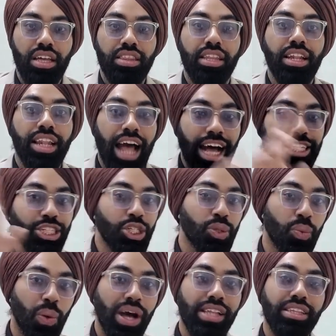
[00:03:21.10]
The last
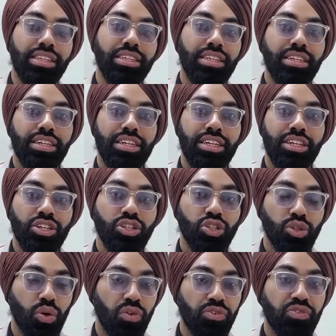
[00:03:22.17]
one,
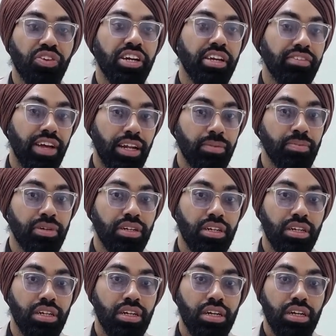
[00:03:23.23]
software
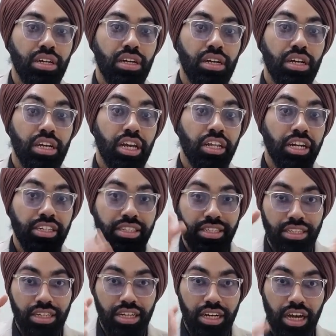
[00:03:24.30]
developer, in
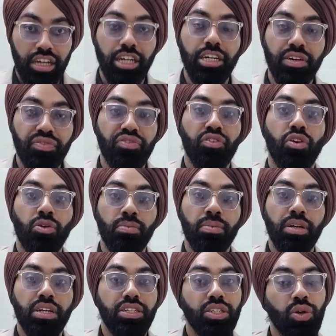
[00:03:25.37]
its current
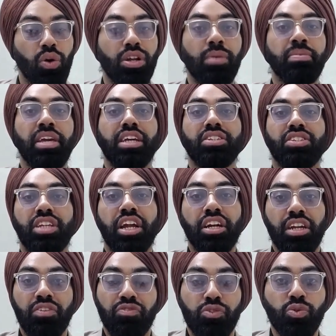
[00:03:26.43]
form is gonna be extinct
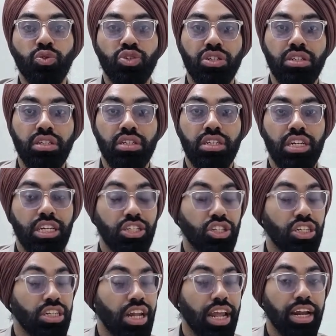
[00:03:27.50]
in future,
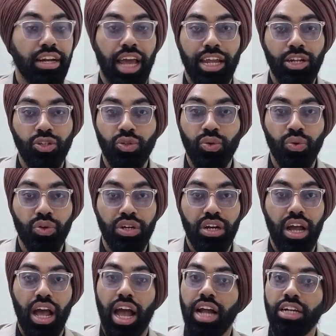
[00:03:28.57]
just like dinosaur
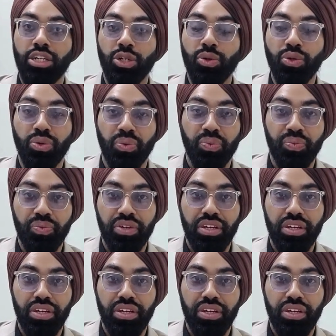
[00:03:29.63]
and dodo.